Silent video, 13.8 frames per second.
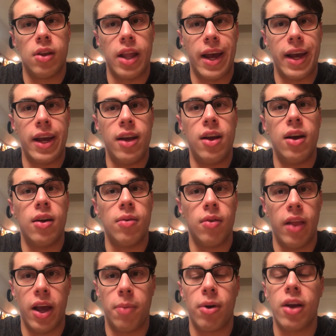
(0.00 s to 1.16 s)

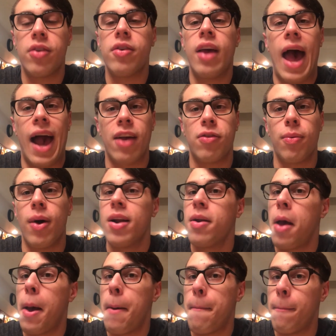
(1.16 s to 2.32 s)
leg press, hack squat
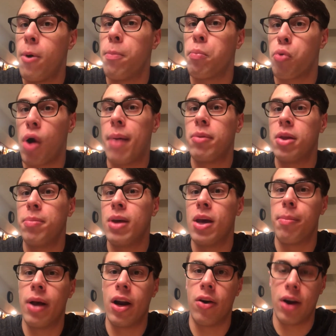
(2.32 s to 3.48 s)
will probably be a
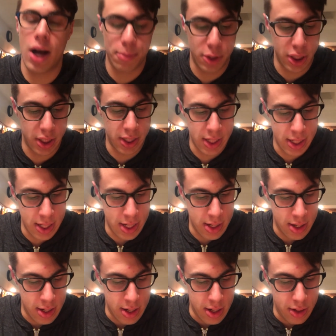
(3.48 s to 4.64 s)
better option.
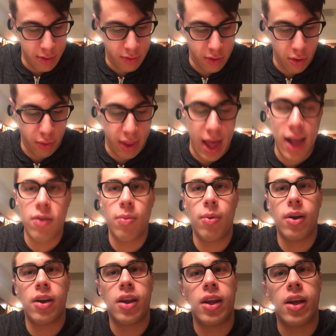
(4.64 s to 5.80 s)
So that's
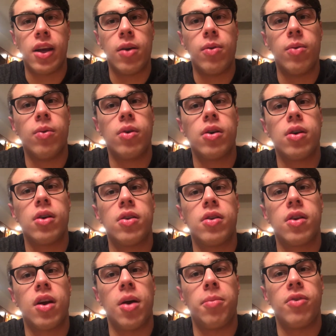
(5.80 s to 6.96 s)
when it
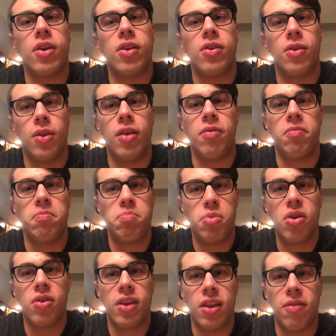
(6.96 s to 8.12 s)
comes into the
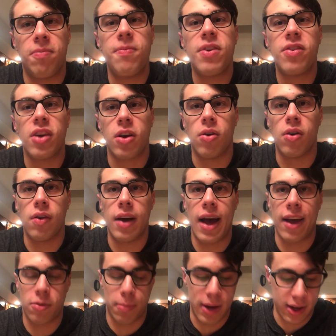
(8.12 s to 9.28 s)
purely the physical
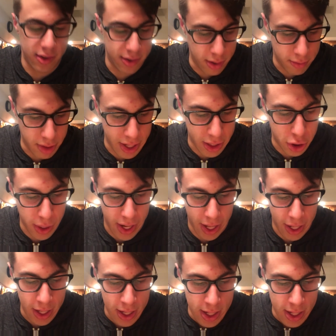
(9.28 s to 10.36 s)
aspects of leg training.